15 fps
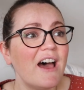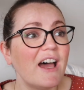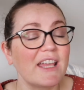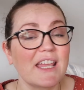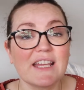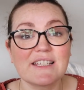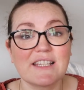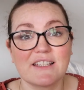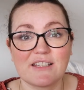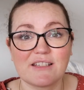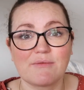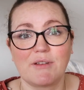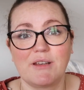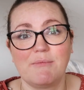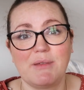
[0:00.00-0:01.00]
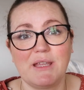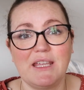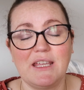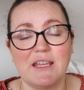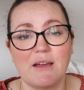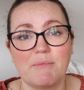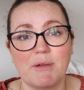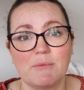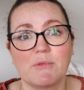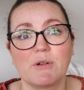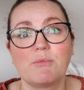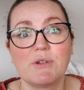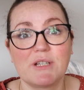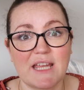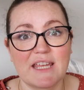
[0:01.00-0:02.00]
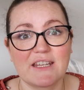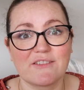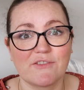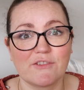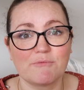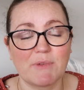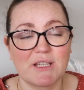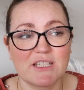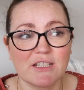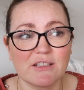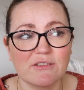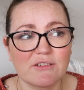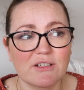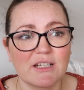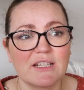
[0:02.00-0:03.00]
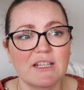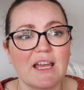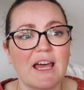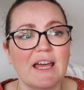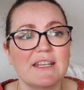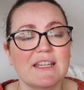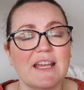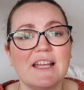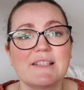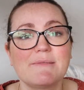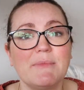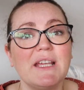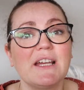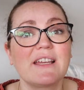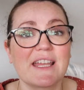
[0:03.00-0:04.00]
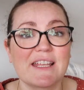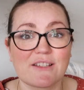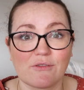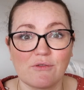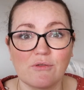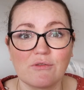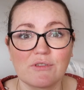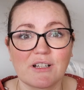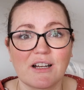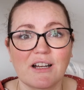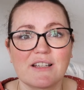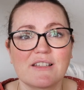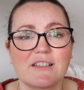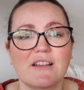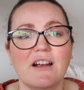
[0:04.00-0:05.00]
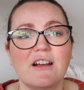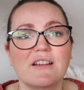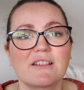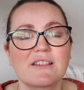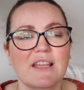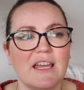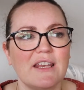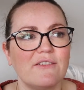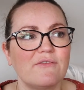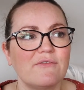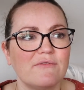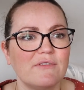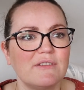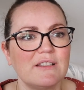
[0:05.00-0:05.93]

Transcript: I guess I just want to be a bit more protective of my children and as Mia gets older and starts kind of